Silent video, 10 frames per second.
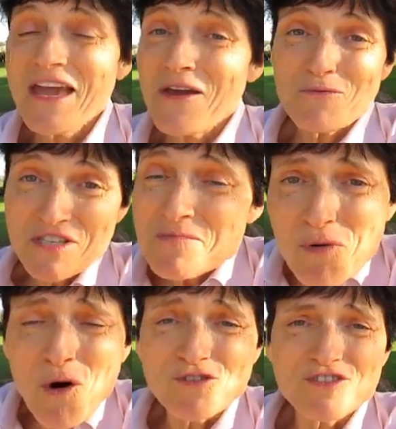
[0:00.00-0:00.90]
It was
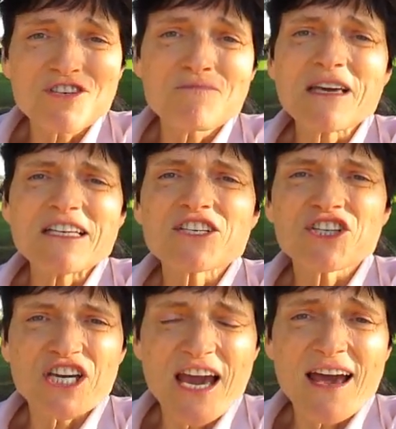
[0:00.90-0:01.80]
important to me to
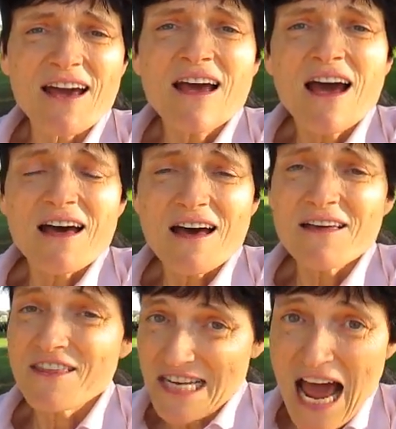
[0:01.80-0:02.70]
share
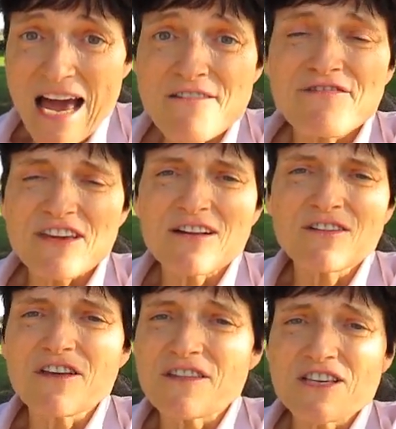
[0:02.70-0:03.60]
that I
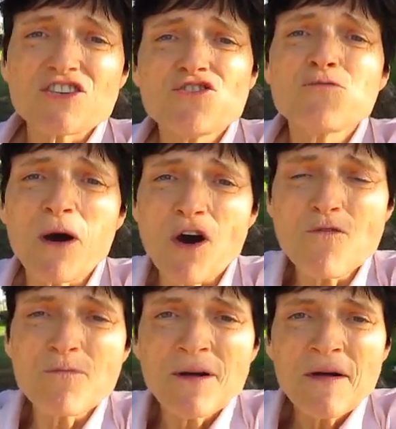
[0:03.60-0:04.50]
feel that this new
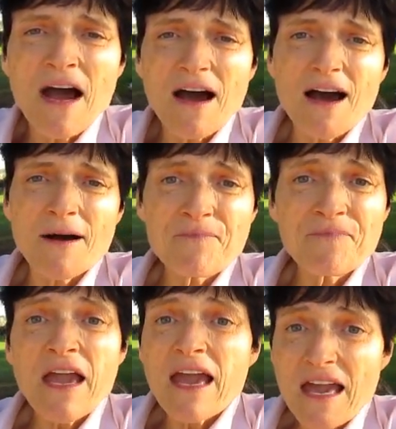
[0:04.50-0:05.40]
Pope
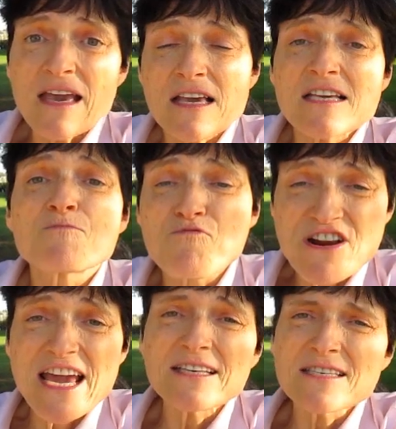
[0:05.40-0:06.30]
is
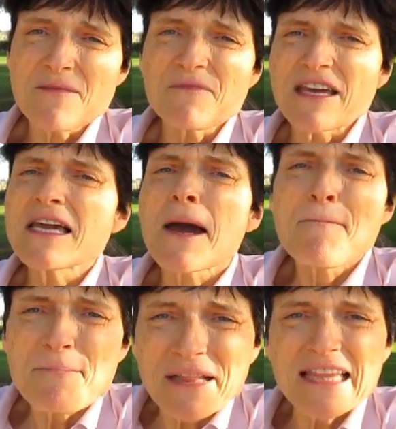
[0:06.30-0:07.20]
bringing something
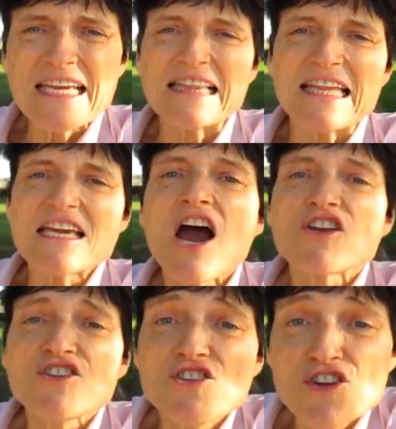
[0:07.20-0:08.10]
completely
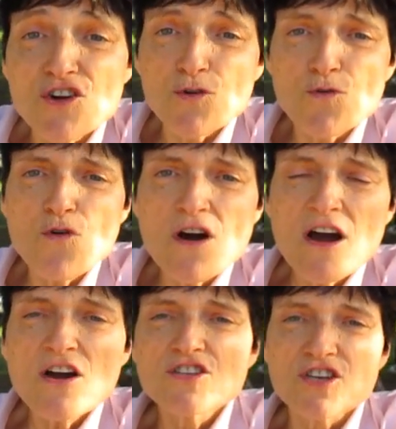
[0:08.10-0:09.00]
new
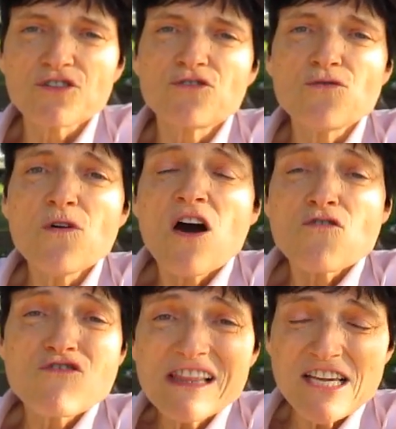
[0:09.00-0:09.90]
to
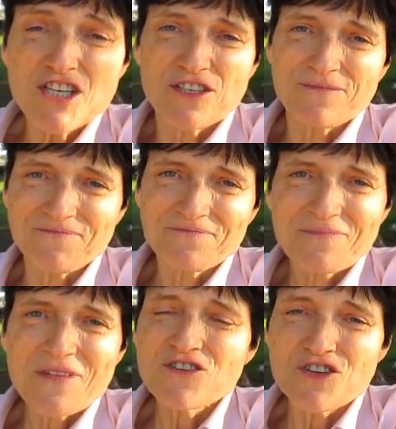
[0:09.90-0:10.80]
religion,
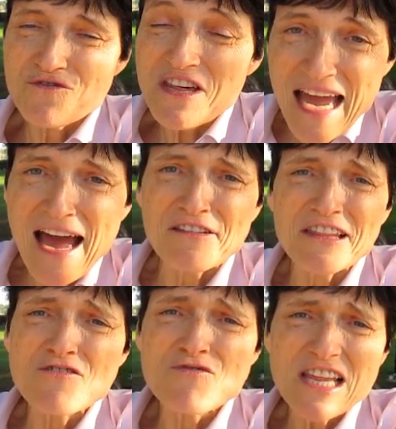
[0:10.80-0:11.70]
to the
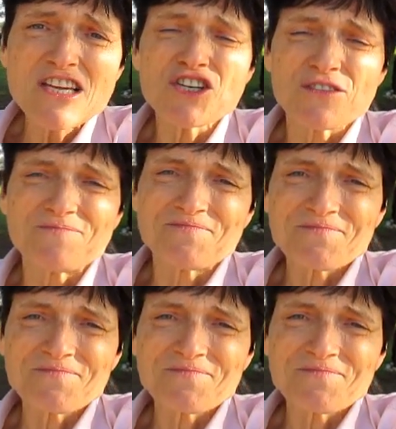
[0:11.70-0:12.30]
Catholic religion.